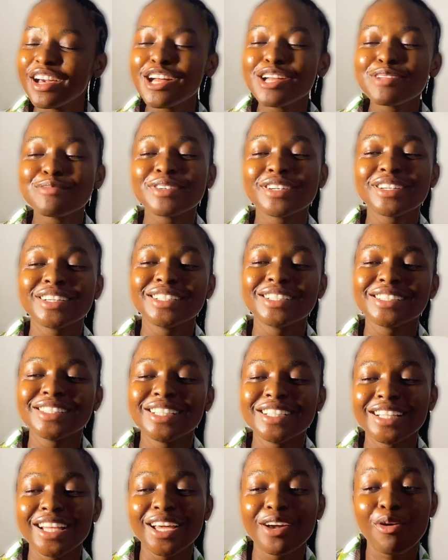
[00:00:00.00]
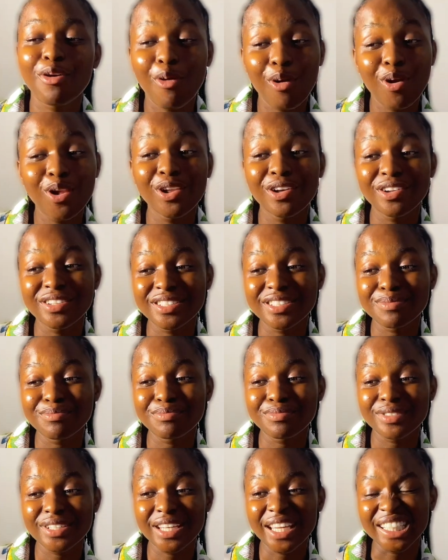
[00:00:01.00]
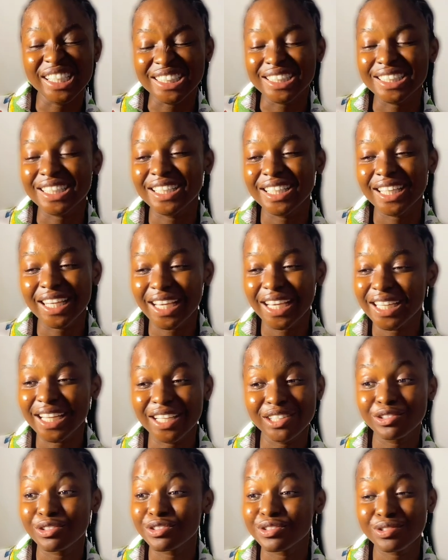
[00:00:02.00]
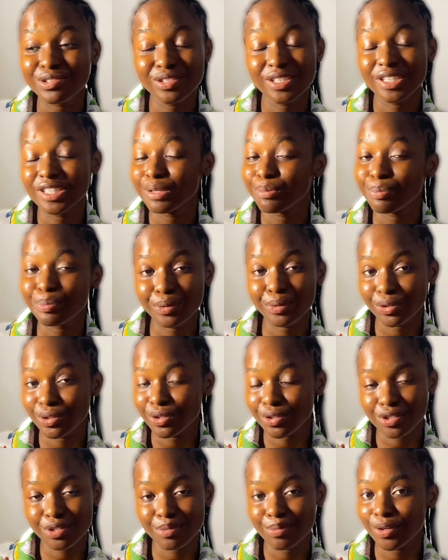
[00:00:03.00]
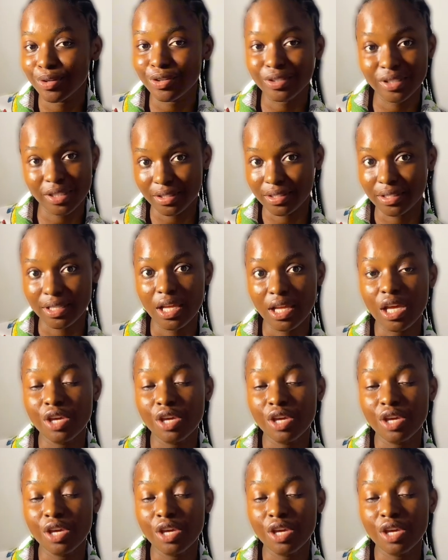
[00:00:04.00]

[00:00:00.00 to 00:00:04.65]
Because there's a whole lot in skincare than just using the products, to be honest.